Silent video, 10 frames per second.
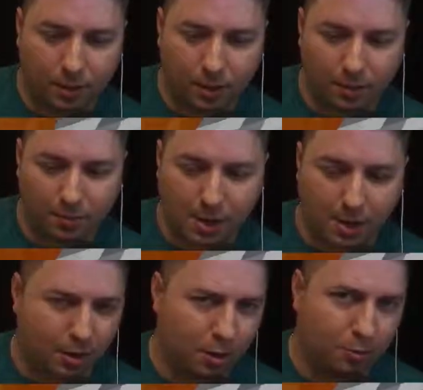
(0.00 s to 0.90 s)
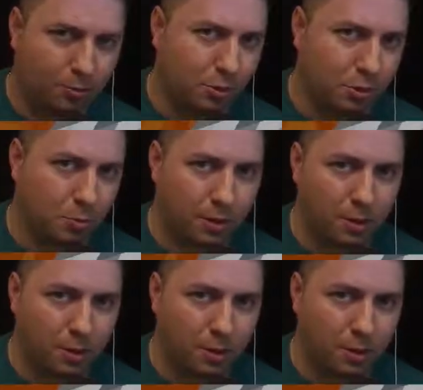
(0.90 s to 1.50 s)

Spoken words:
I'm not 100% sure what